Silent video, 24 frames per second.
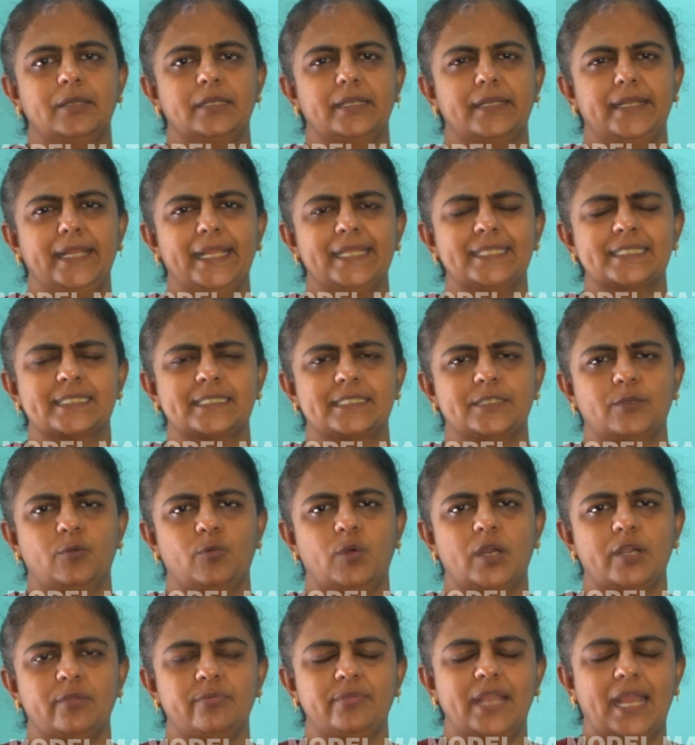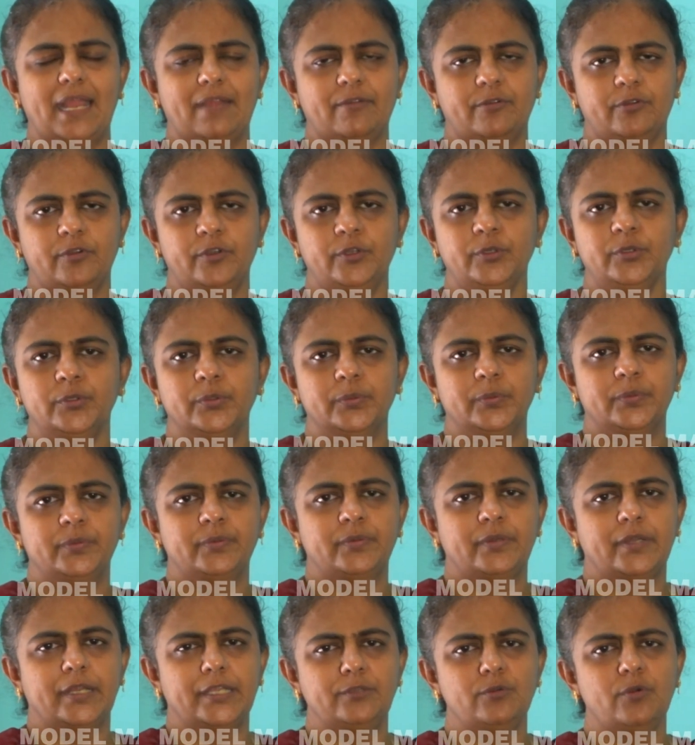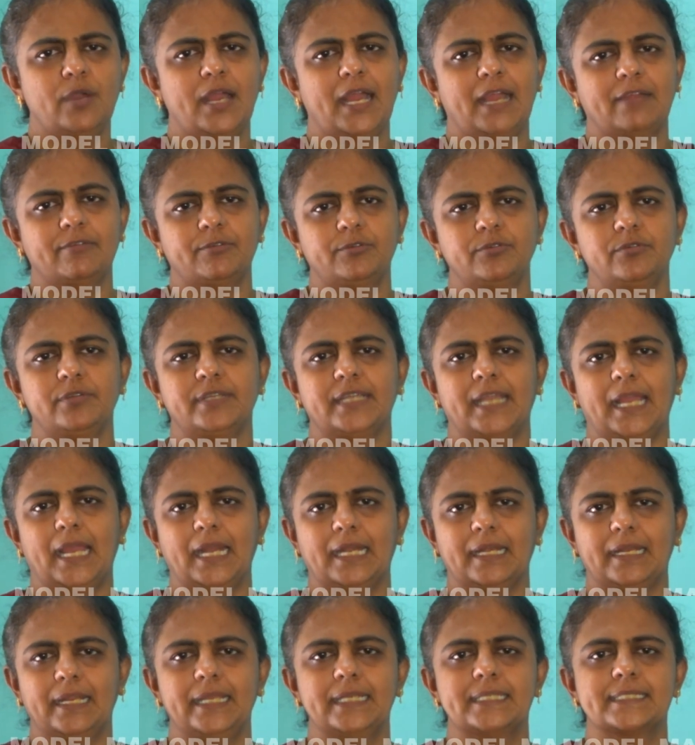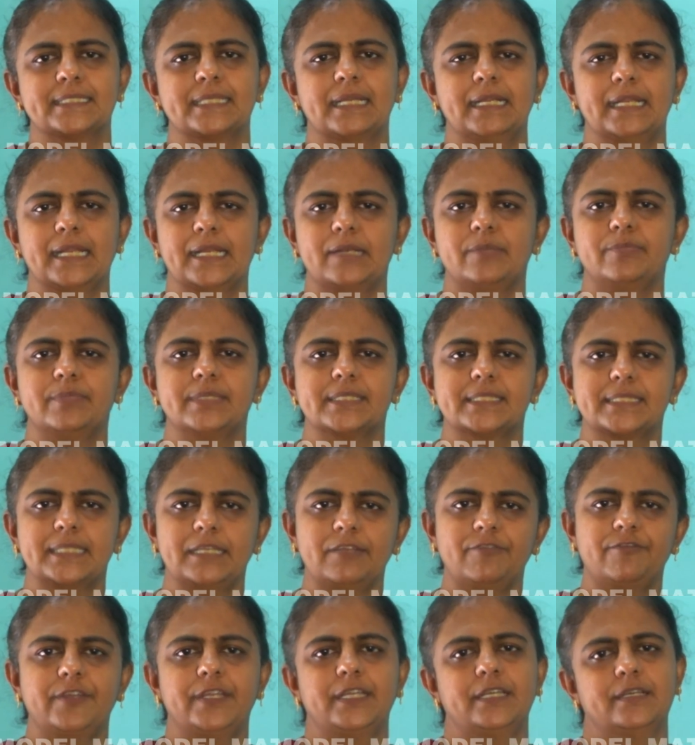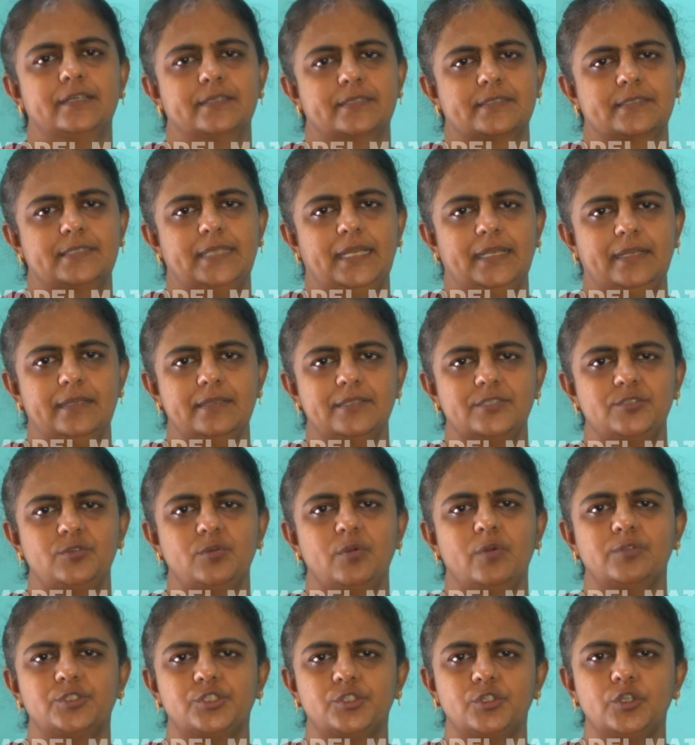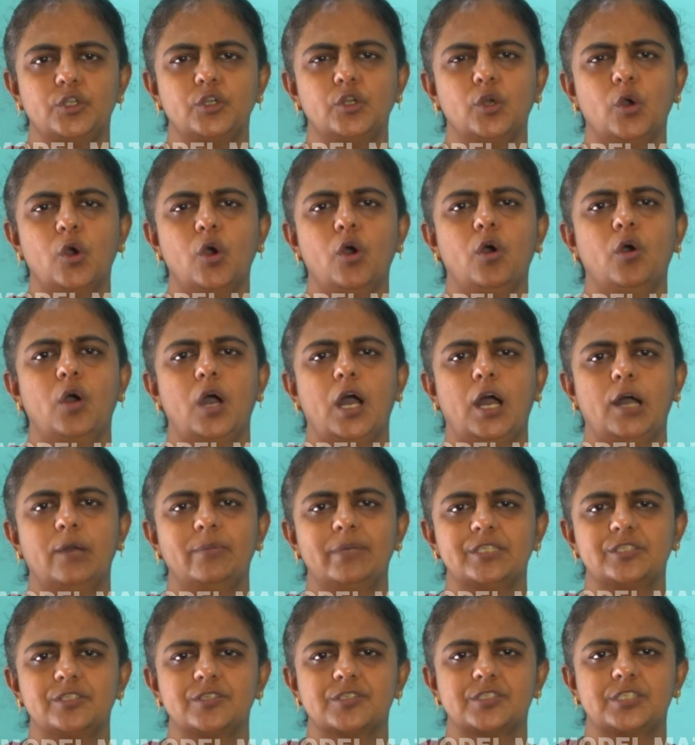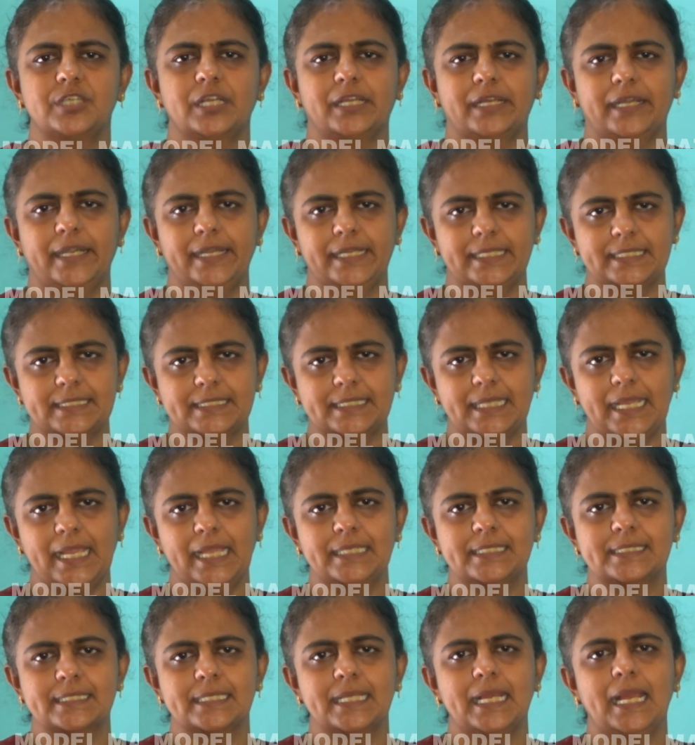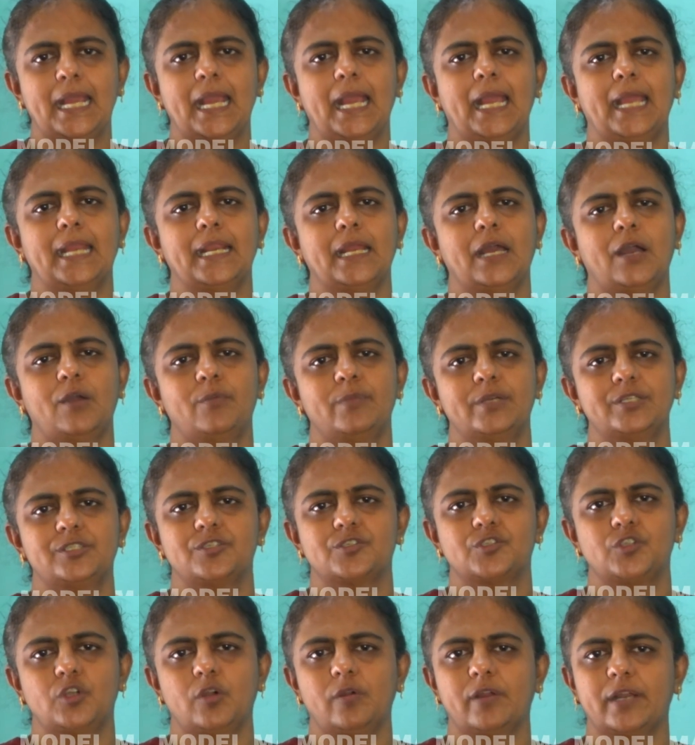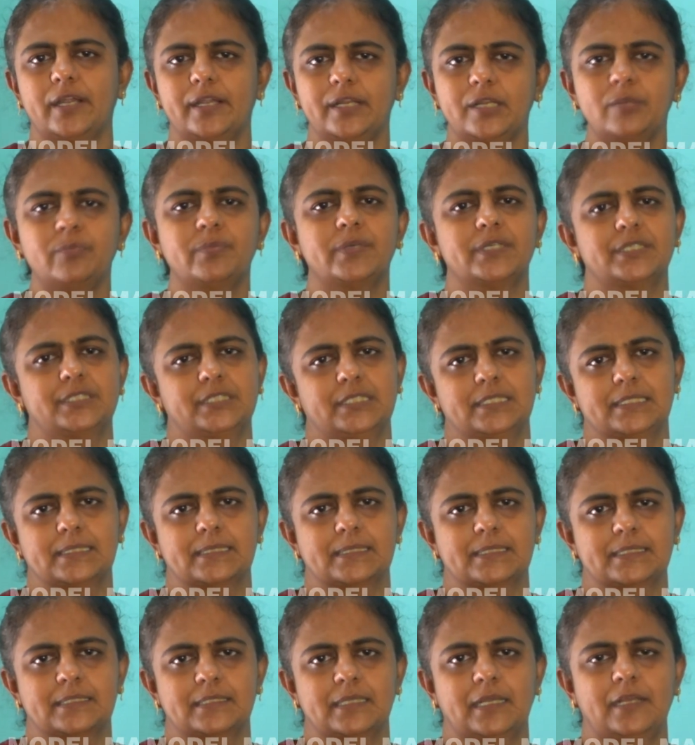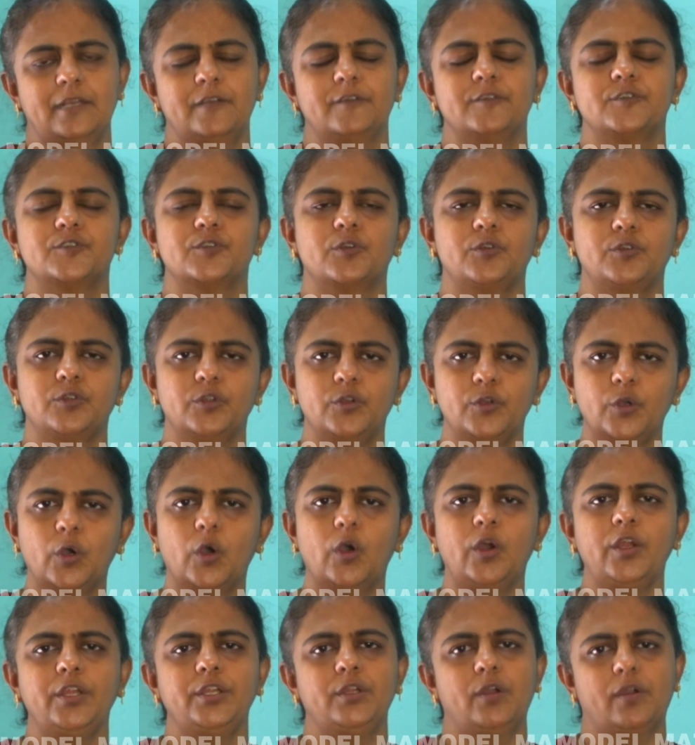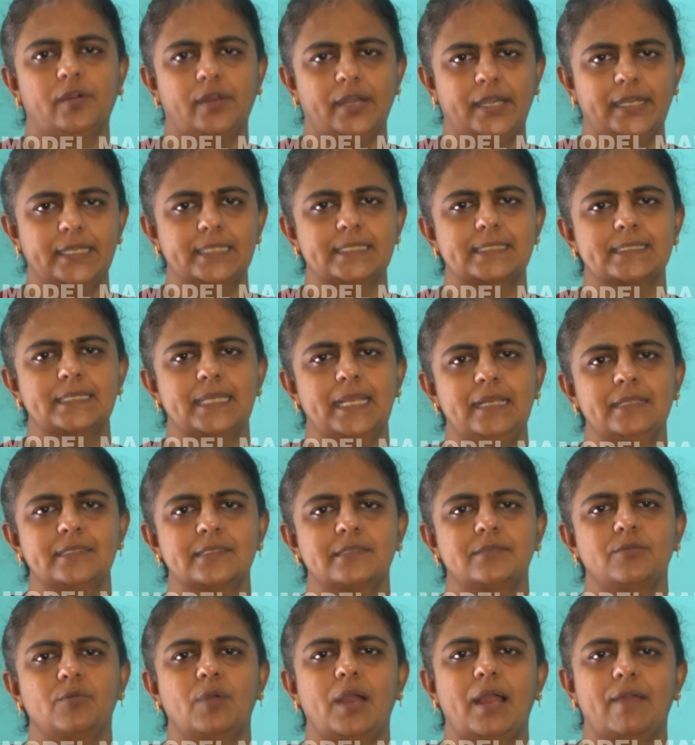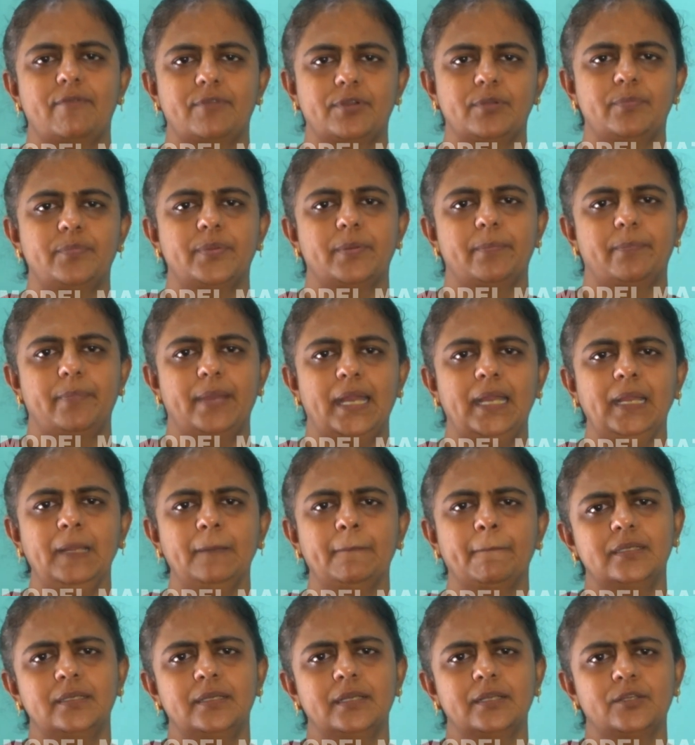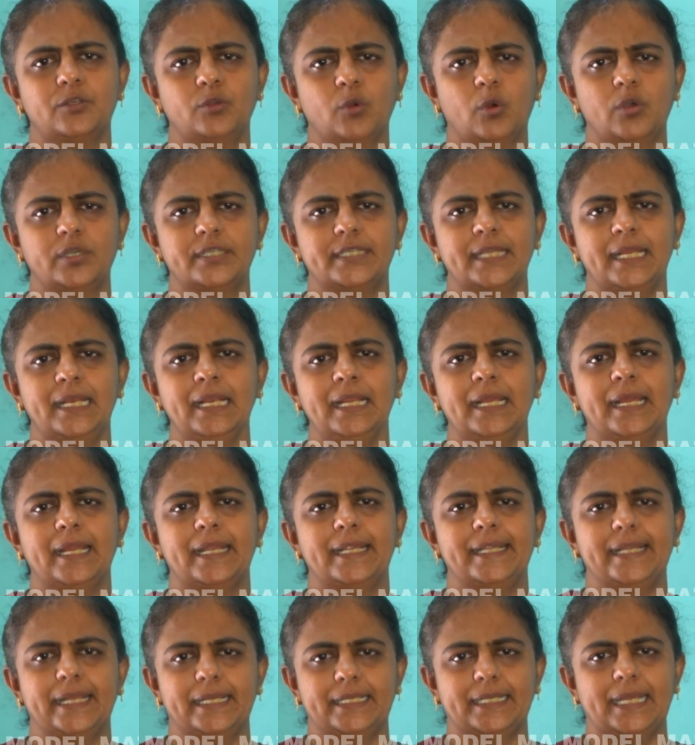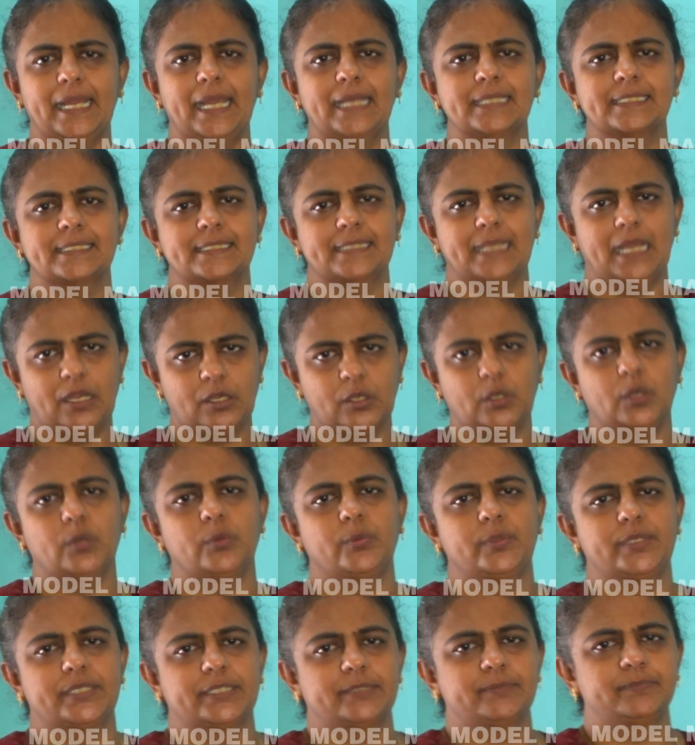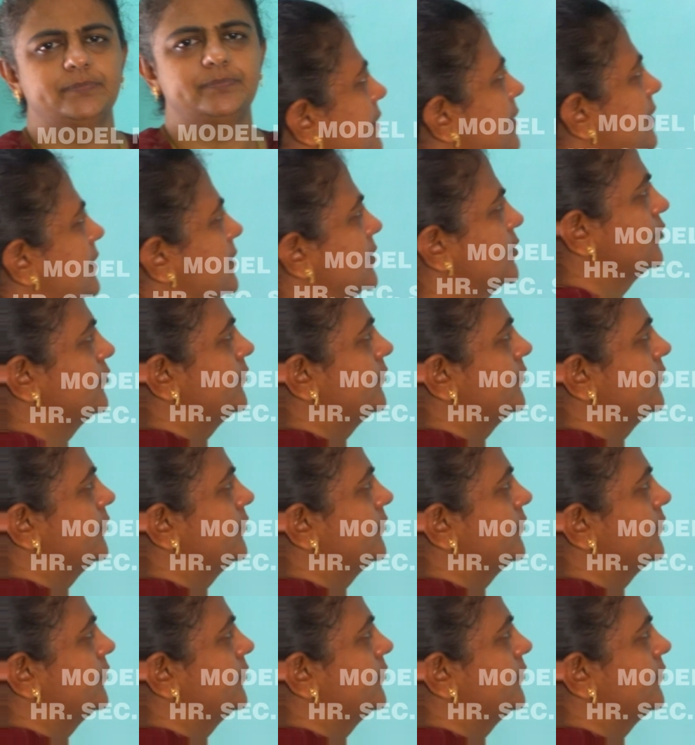Next, what we have to do? You have to calculate certain missing figures, that is, you should know how much is your credit sales and how much is your credit purchases. So to know your credit sales, you have to prepare total debtors account. So